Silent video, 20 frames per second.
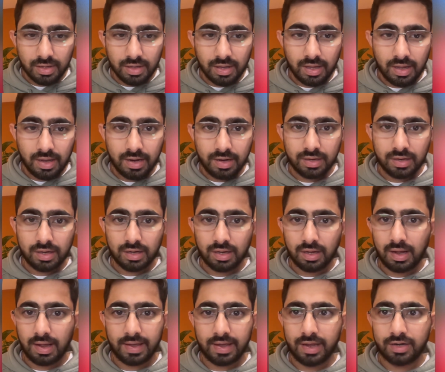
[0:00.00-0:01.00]
And
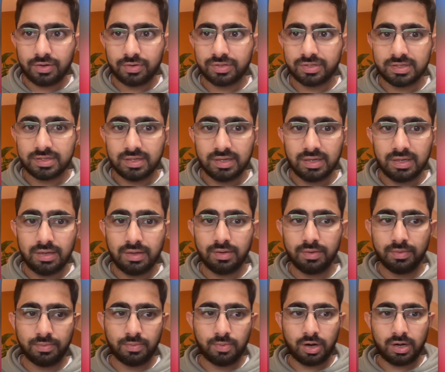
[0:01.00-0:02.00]
I get to see
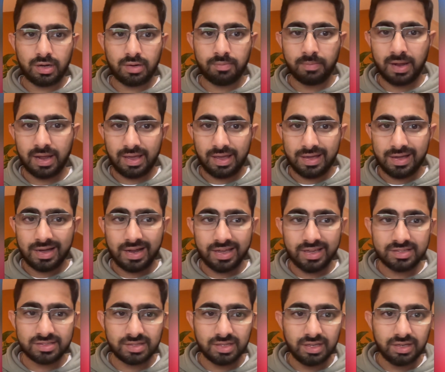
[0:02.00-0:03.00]
what my AI
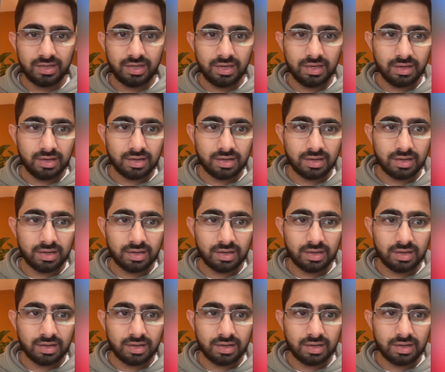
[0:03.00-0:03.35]
is thinking.